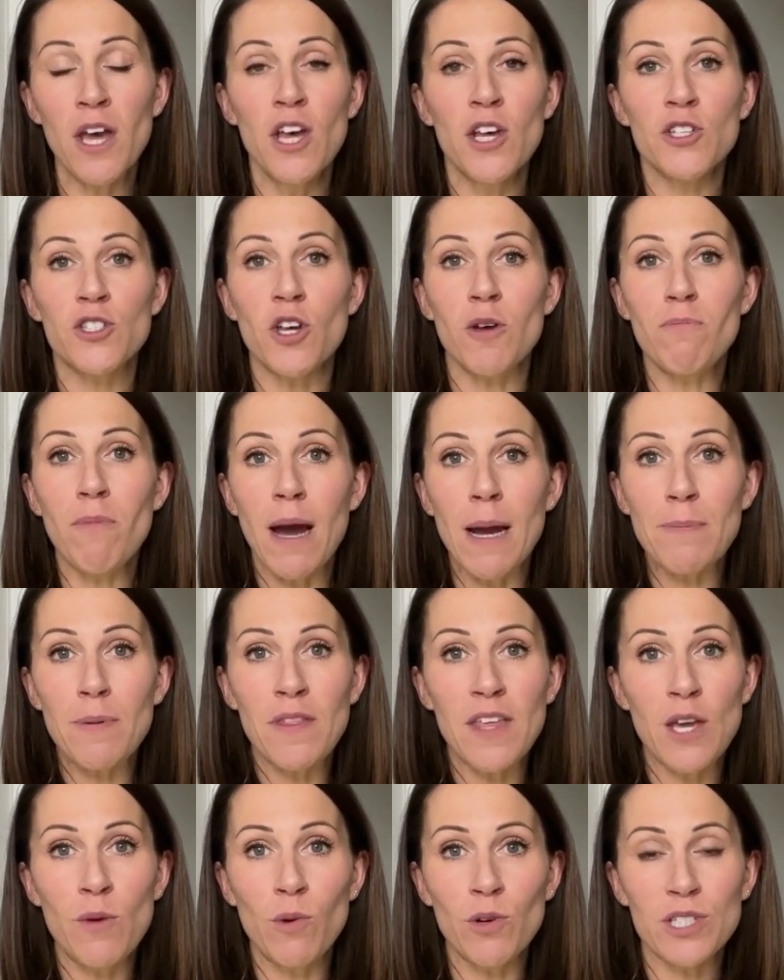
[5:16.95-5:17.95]
so it might be
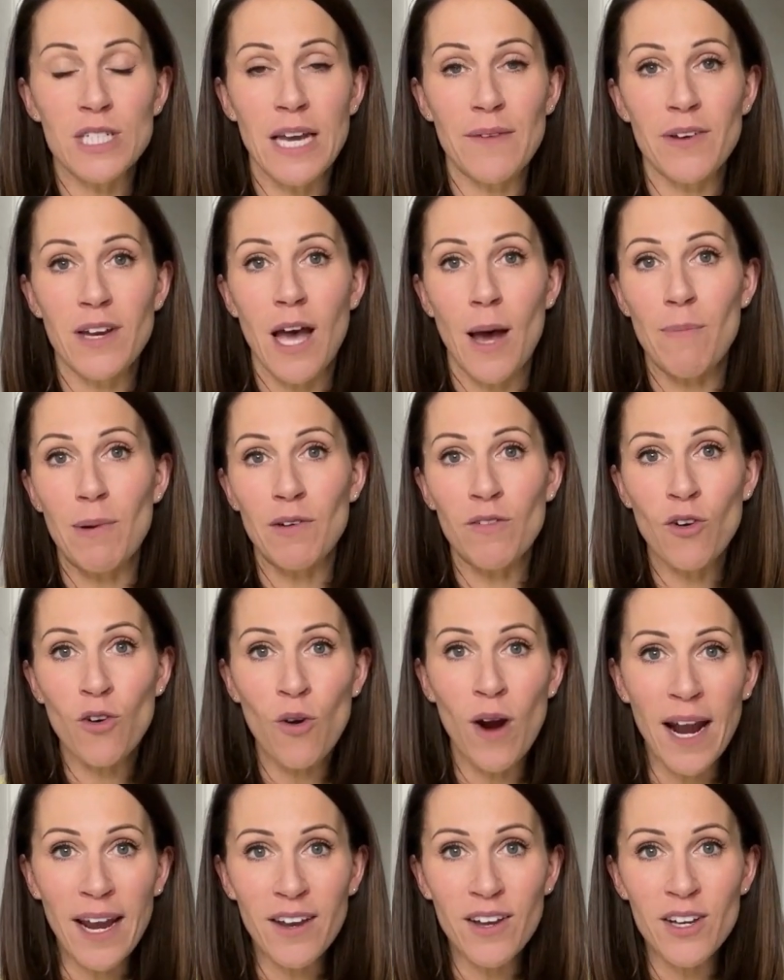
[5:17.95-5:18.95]
that you want to have a couple of
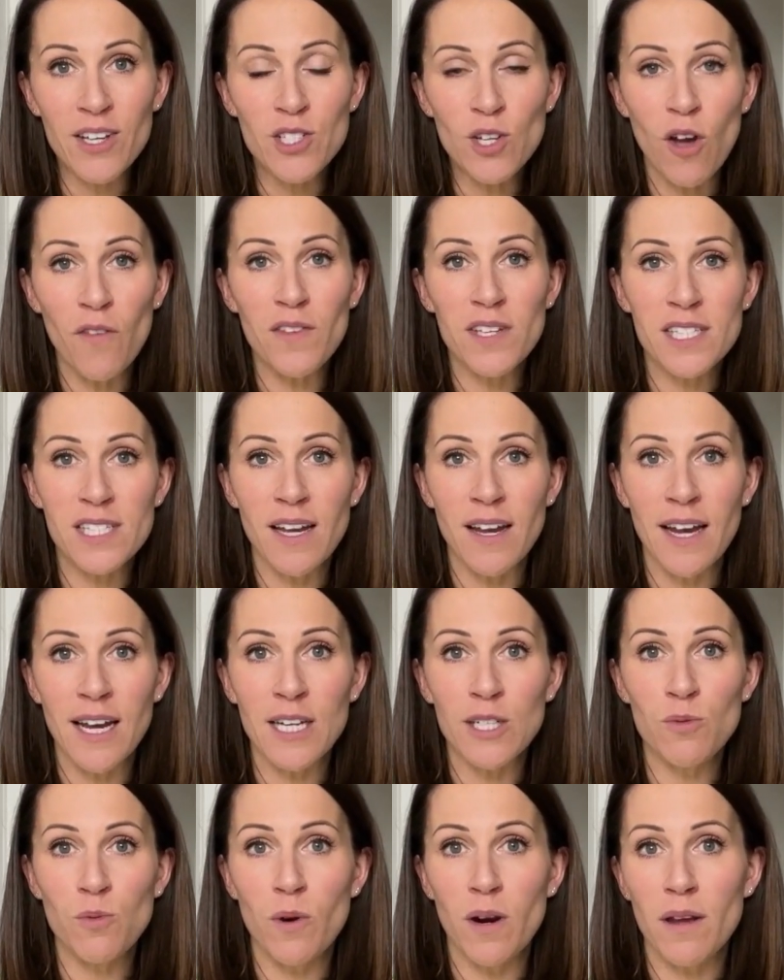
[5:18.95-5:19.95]
crackers on the side
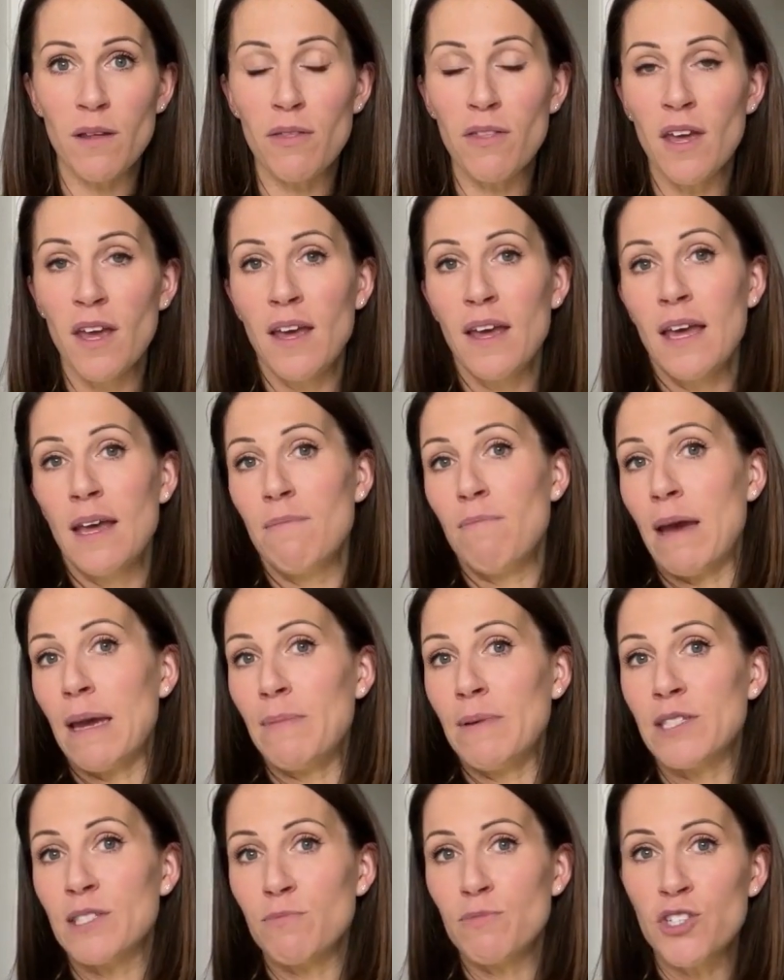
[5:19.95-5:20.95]
with maybe
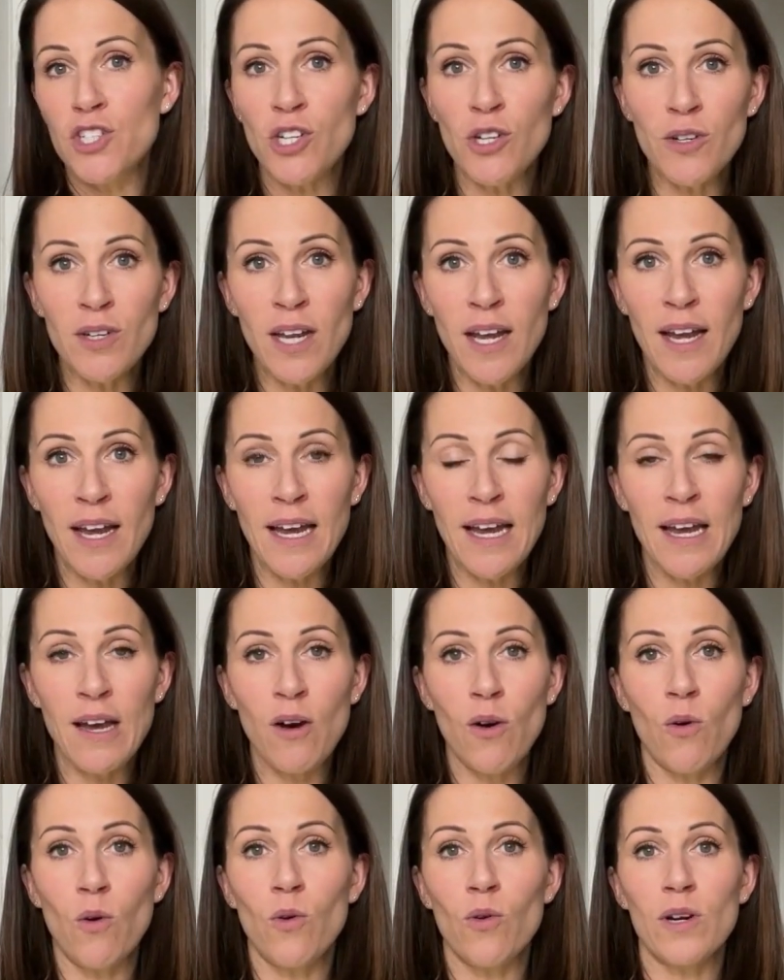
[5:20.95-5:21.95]
some tuna
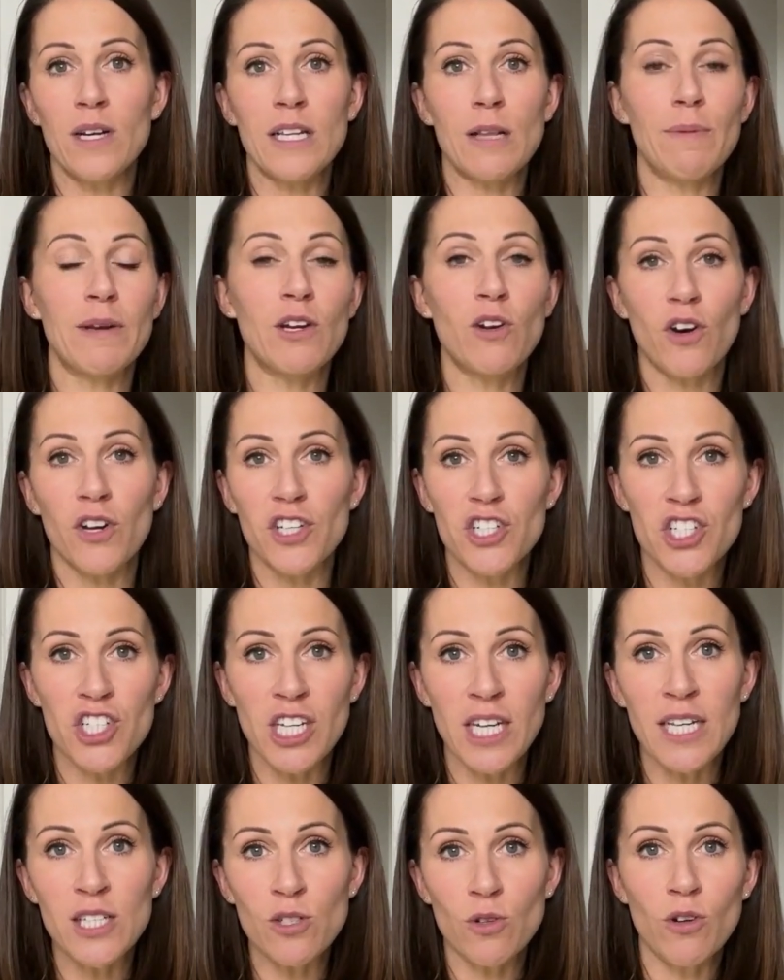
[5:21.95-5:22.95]
or a little bit of cottage
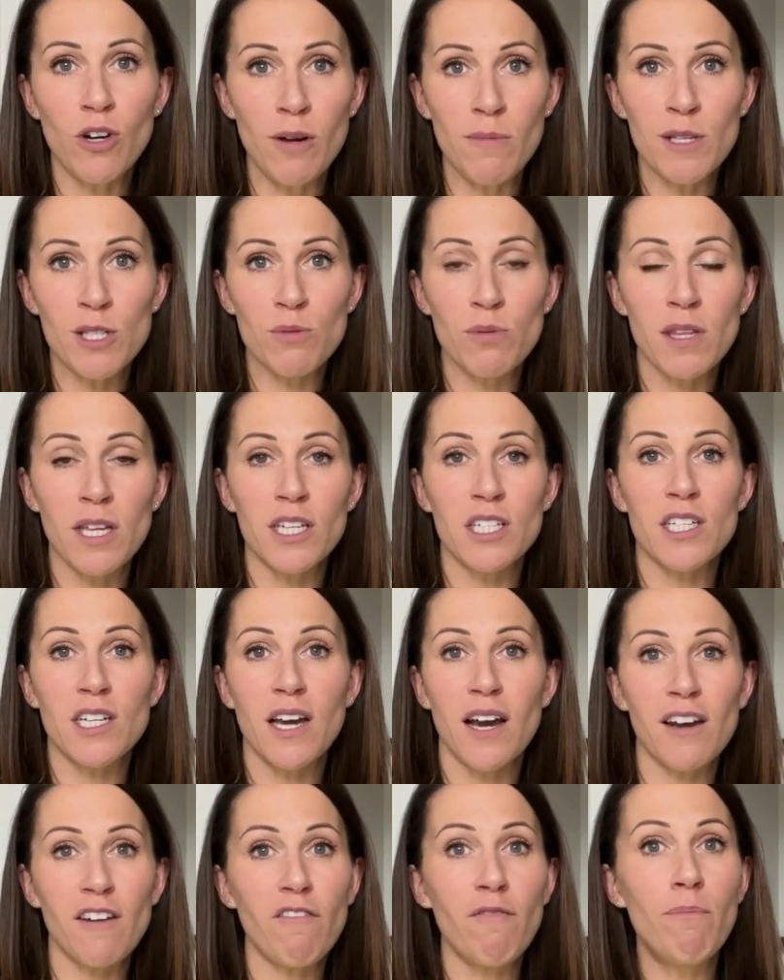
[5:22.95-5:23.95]
cheese or hummus with it to
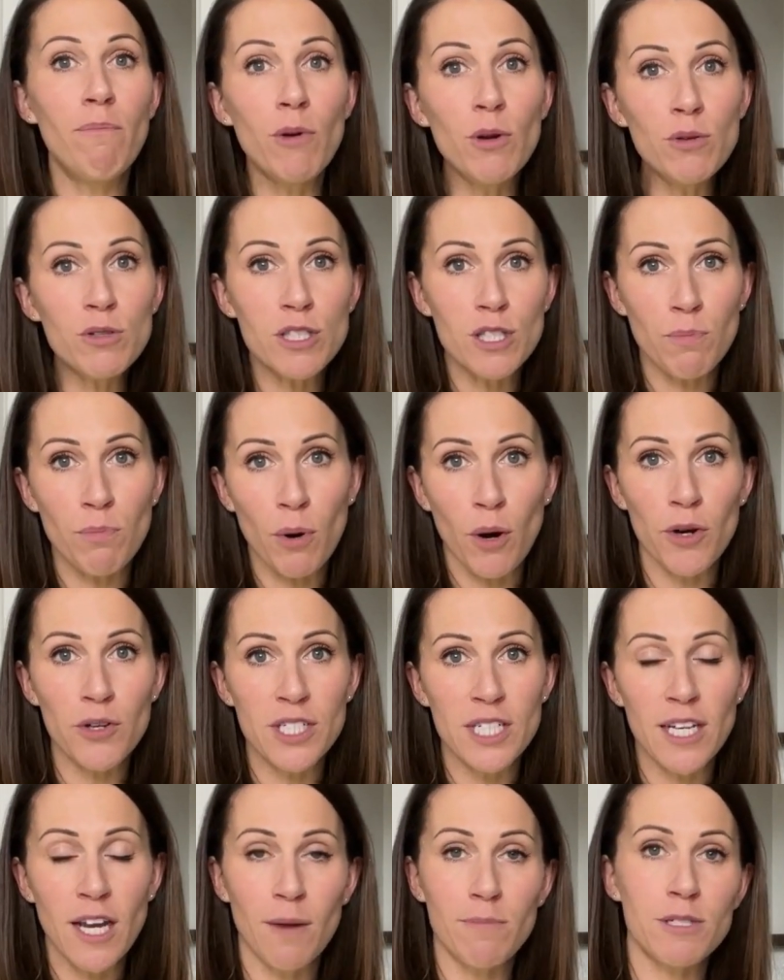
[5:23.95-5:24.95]
kind of boost the
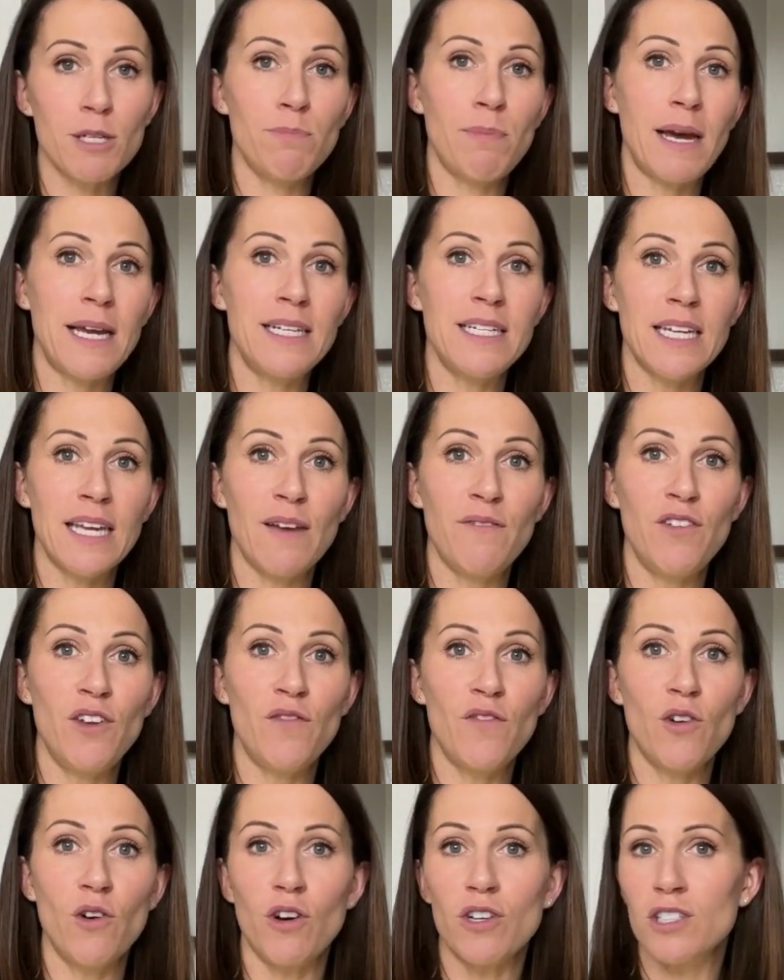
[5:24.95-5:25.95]
protein up, depending if
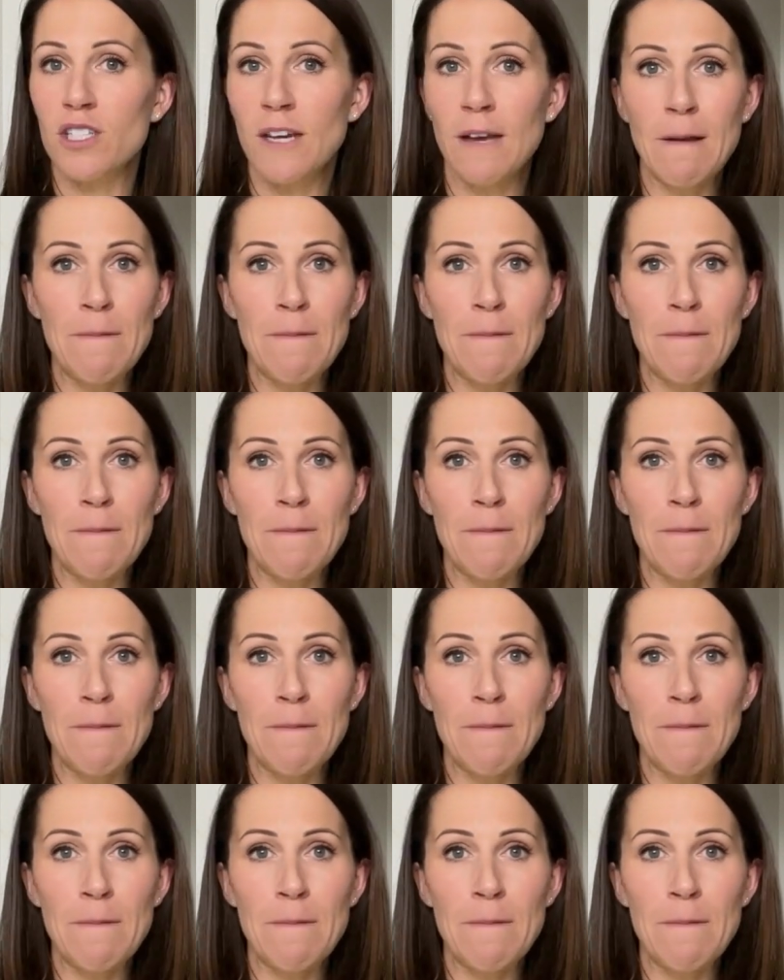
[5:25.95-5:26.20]
you've got